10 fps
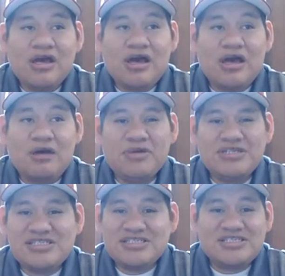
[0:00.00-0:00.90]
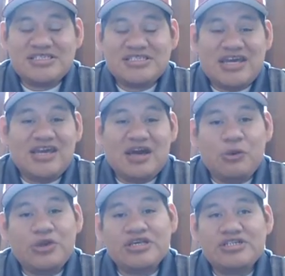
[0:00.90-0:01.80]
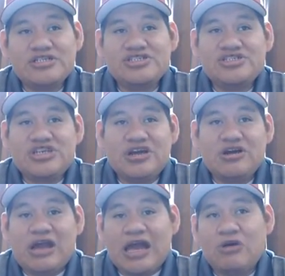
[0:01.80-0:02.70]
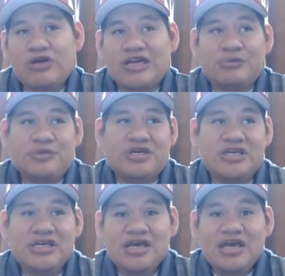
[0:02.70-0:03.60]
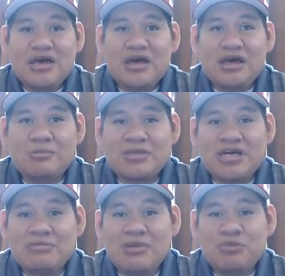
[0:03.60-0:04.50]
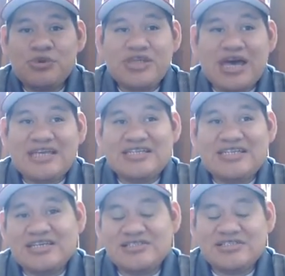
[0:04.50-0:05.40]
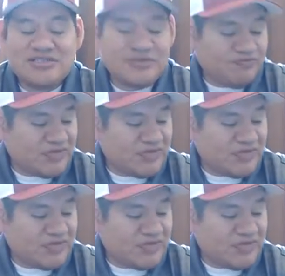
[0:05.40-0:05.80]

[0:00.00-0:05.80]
but just today, I want to just share how can we come up with ideas.